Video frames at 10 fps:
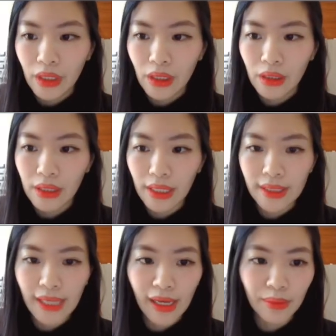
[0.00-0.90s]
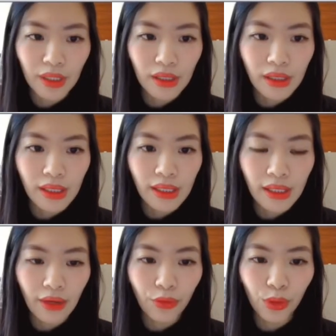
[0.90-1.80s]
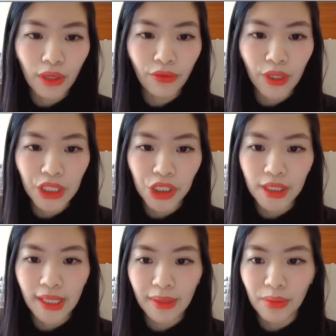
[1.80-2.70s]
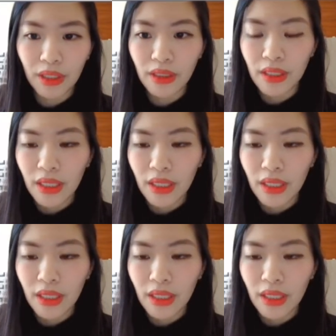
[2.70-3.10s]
the assignments, a folder for each assignment